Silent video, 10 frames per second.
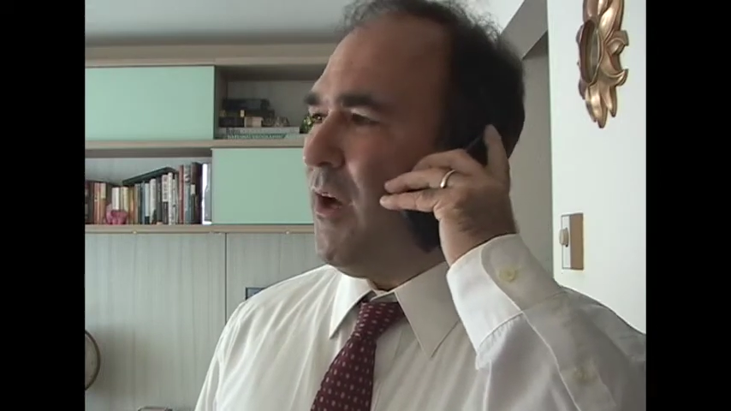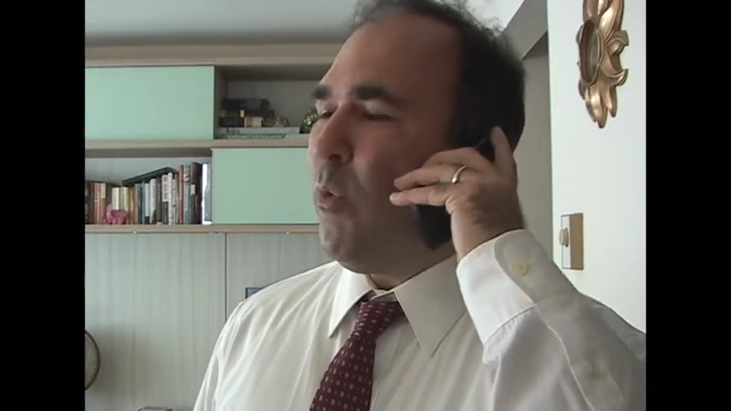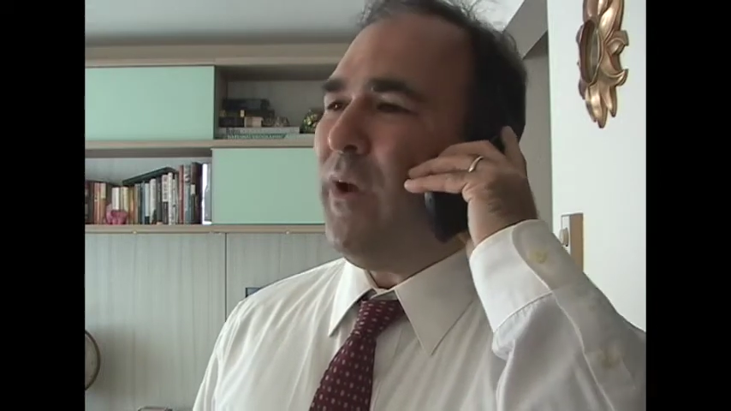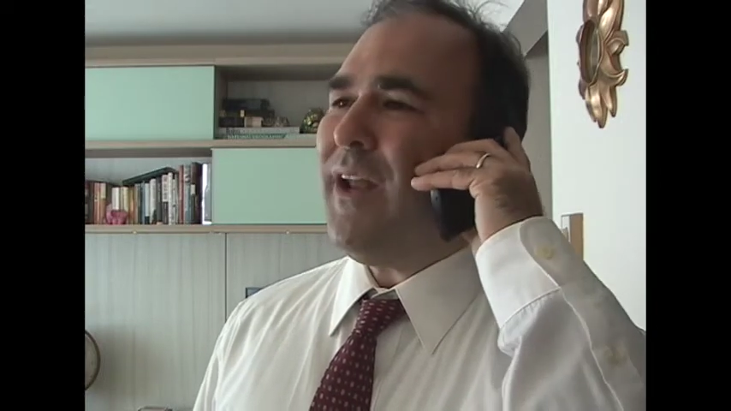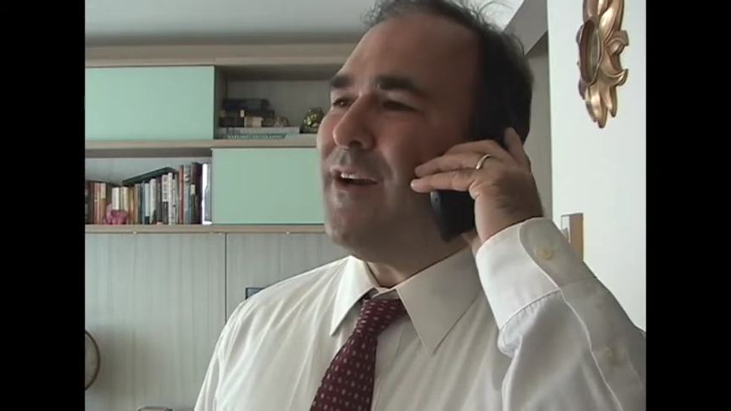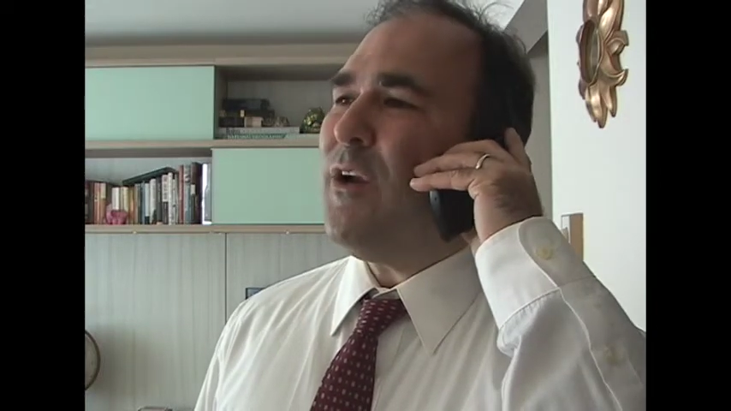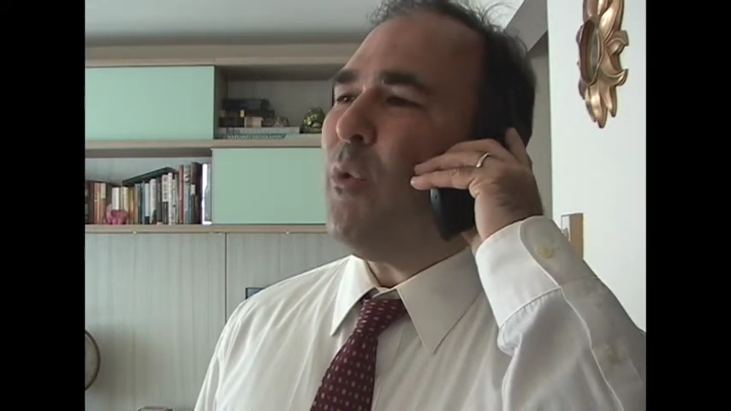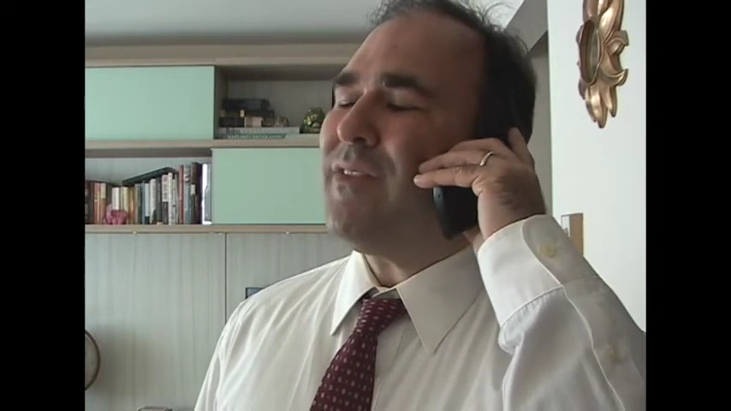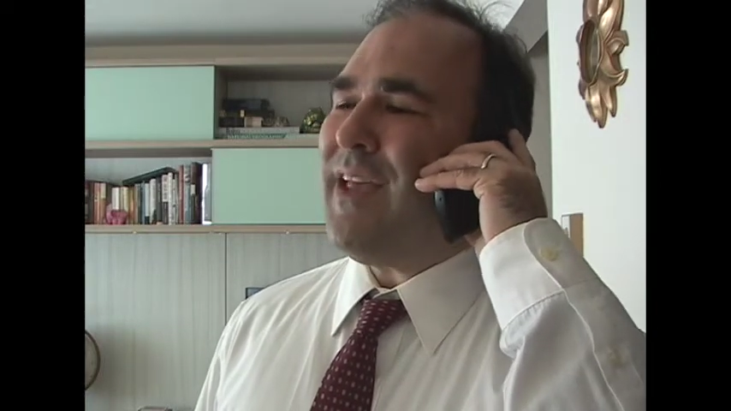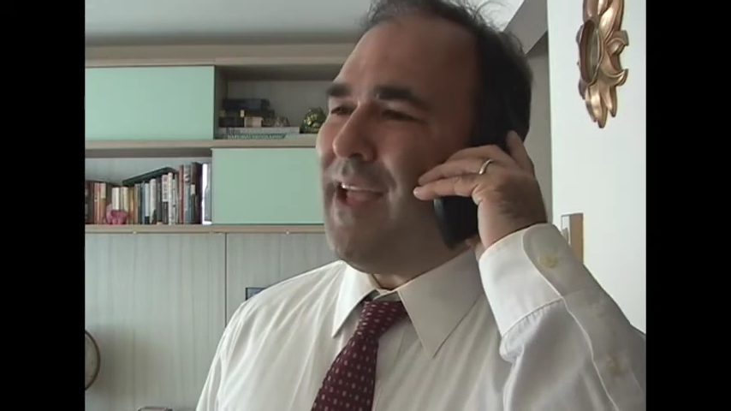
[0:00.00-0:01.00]
We got to know
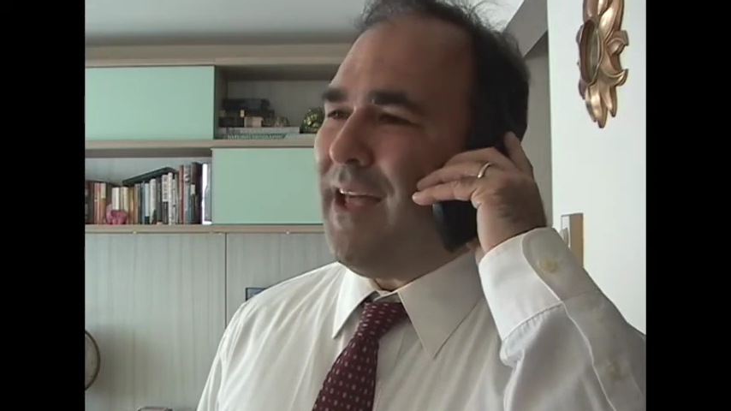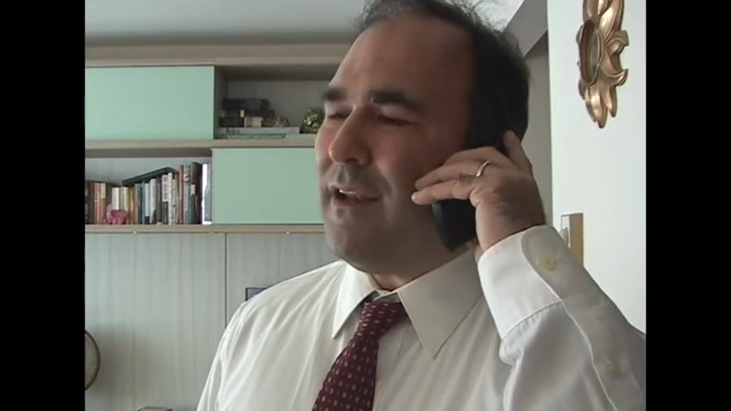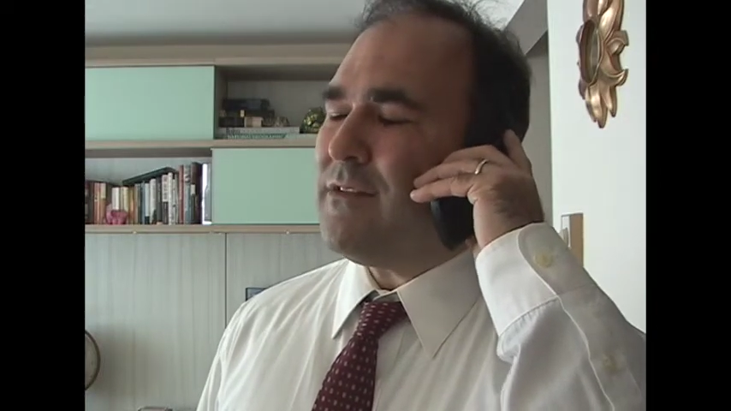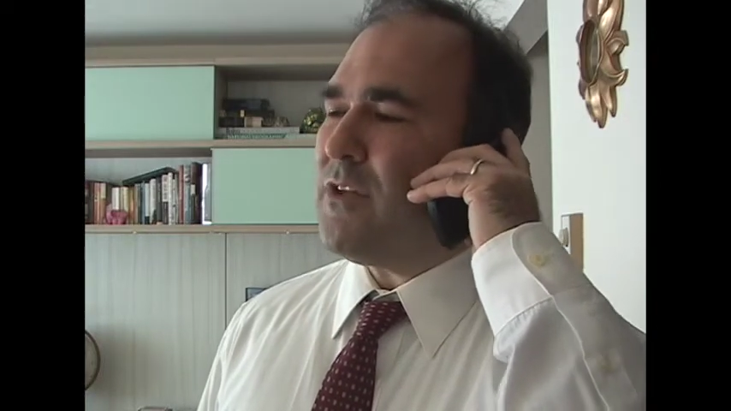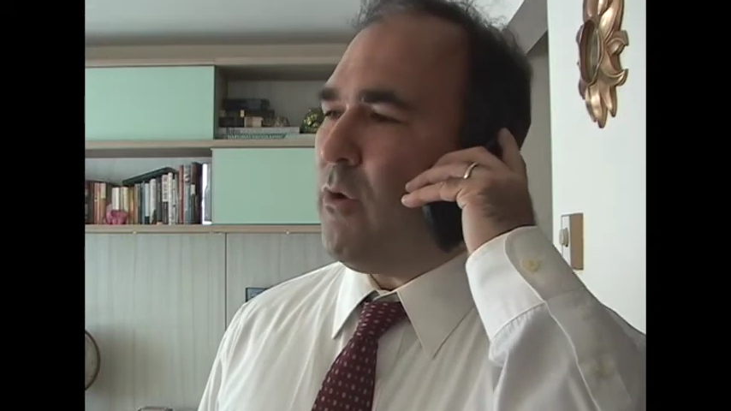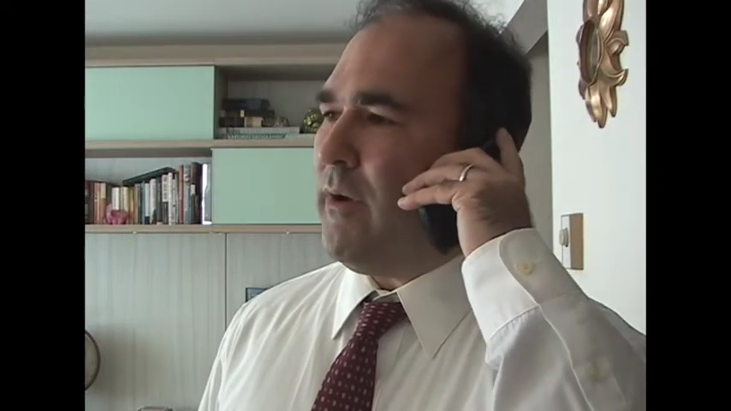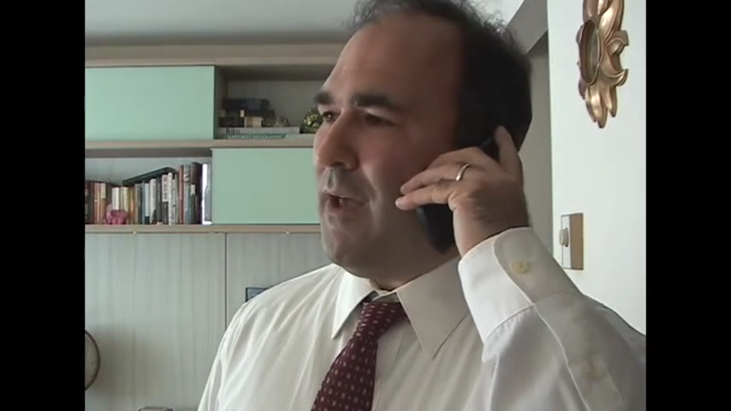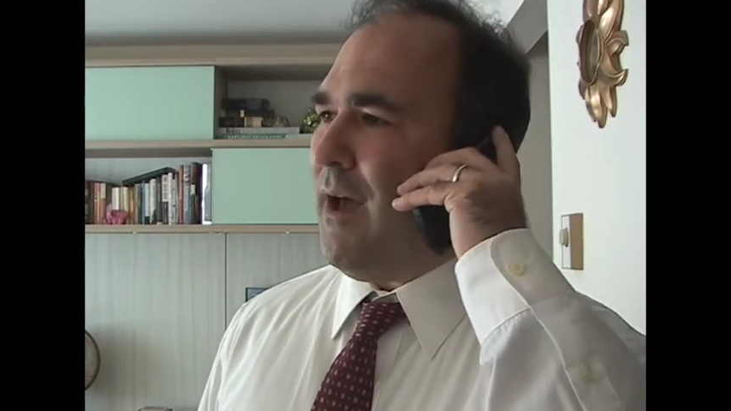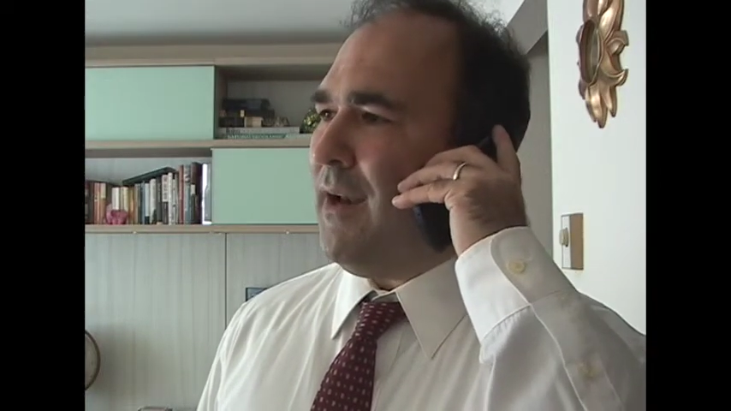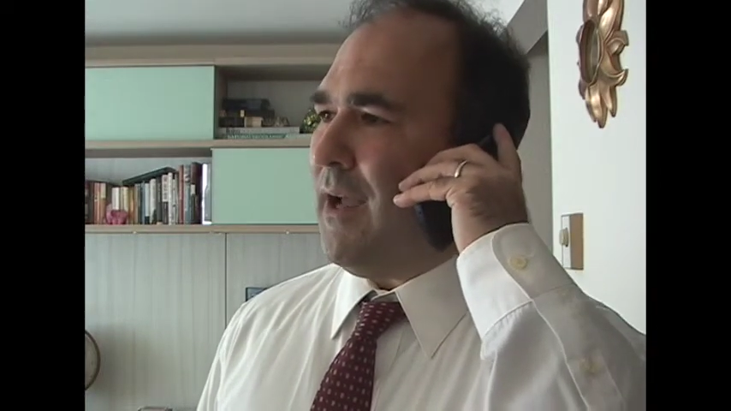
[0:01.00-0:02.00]
what the hell is going
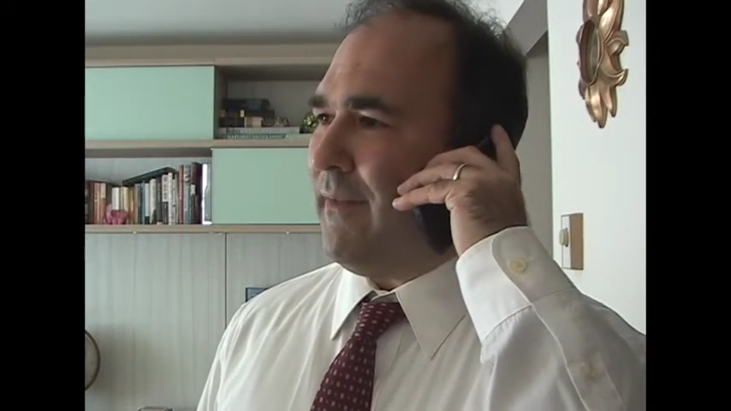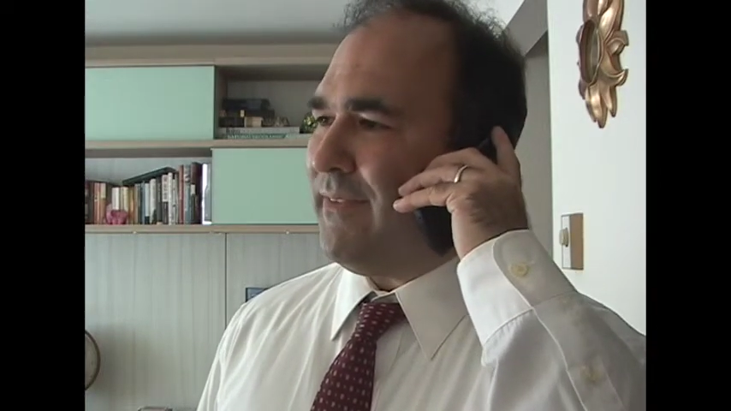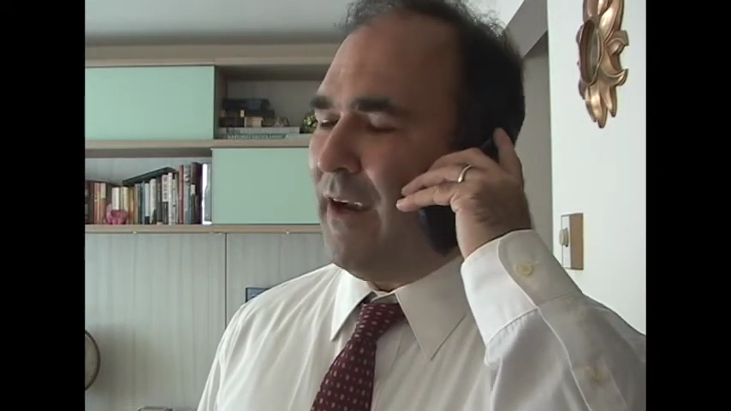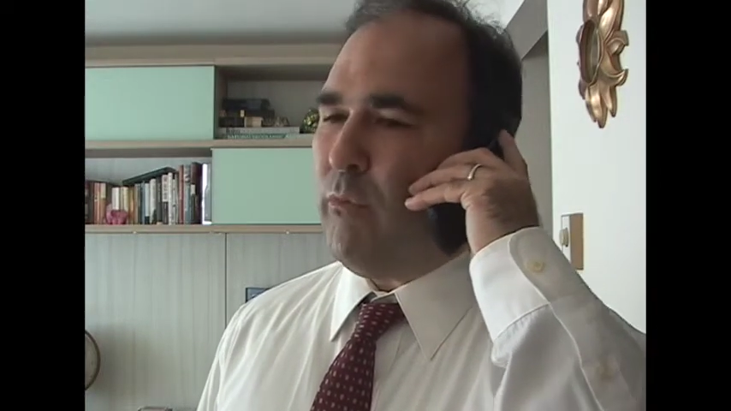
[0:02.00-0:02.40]
on out there,